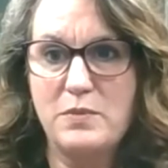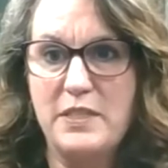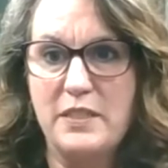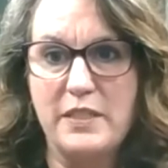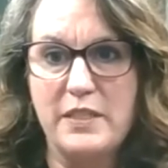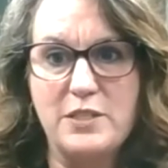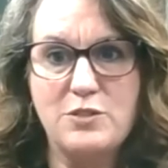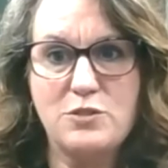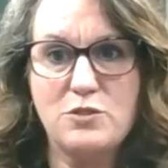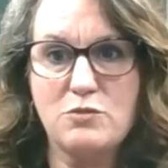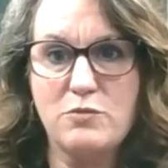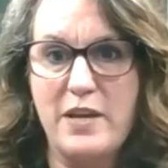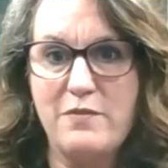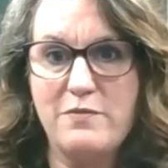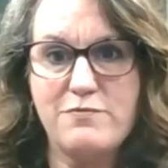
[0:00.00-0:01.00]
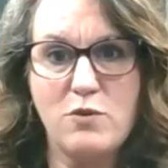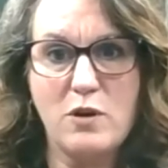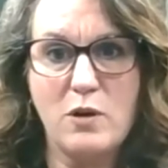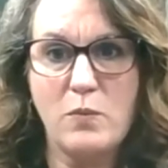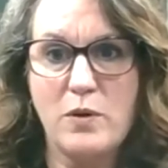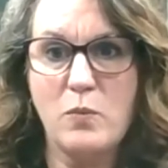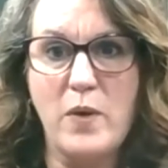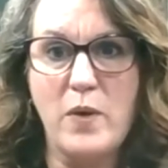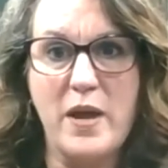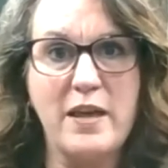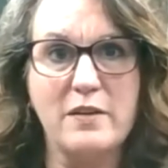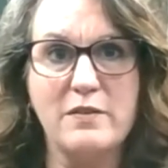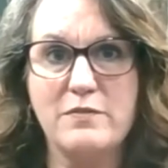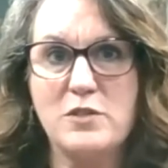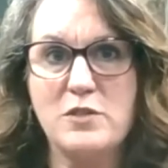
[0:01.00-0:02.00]
really straightforward way
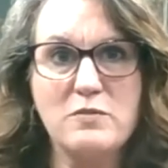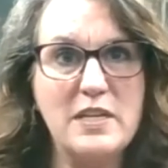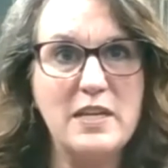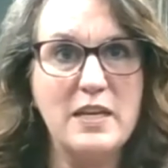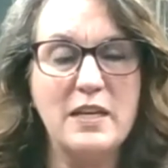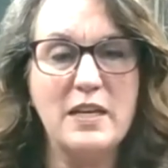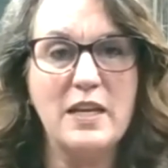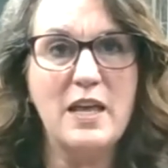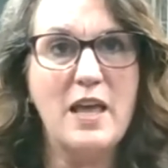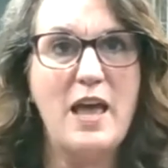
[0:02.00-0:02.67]
of doing it.